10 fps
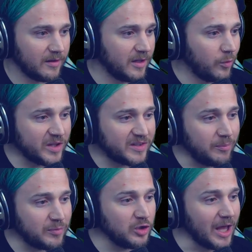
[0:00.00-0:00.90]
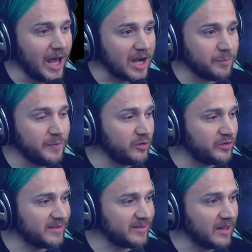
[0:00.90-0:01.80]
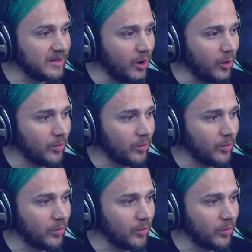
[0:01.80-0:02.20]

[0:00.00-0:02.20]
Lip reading: What's up, Duloc Musics? Hello.